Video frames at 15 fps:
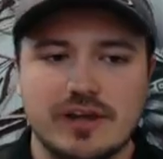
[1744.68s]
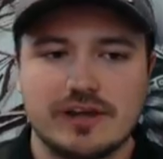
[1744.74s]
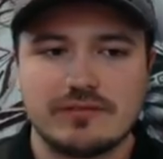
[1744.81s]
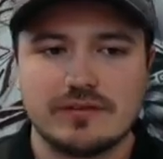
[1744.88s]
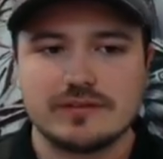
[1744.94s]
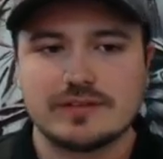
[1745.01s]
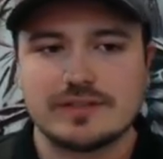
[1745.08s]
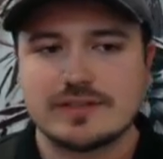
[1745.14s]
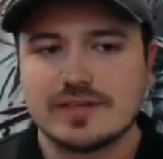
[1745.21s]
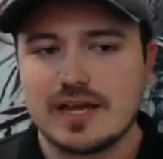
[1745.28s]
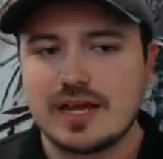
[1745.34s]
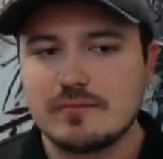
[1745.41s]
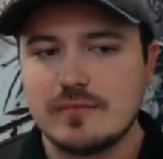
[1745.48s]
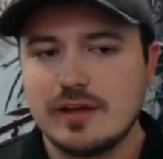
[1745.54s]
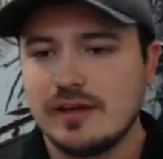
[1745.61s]
guilds at a
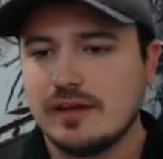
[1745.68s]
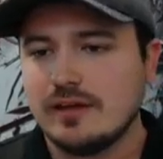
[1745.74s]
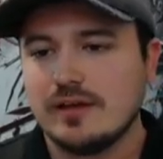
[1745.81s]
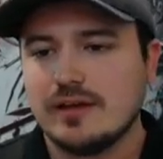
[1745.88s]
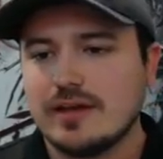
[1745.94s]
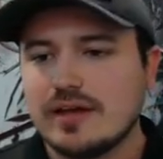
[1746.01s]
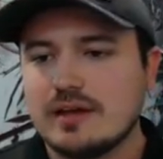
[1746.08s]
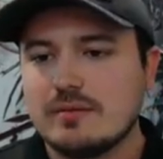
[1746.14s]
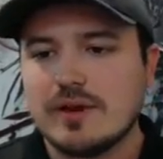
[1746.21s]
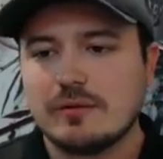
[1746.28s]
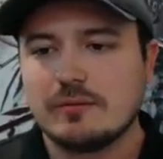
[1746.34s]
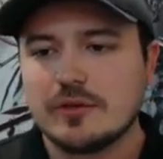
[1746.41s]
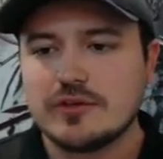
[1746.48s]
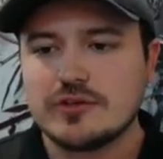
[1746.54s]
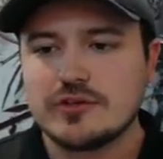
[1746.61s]
time. Again, I'm not
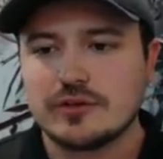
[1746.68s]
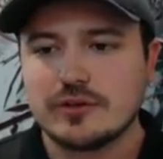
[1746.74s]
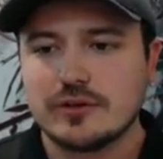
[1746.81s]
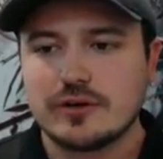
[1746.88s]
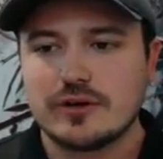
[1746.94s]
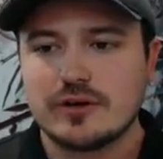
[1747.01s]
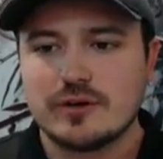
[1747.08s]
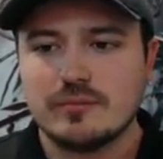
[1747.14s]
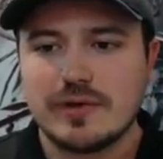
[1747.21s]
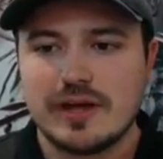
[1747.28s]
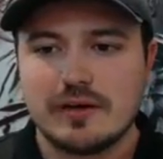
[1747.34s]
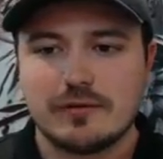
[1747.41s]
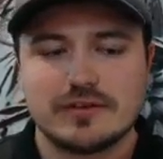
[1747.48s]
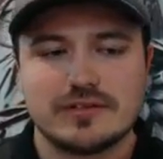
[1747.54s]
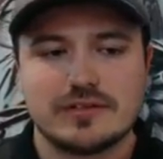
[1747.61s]
really sure about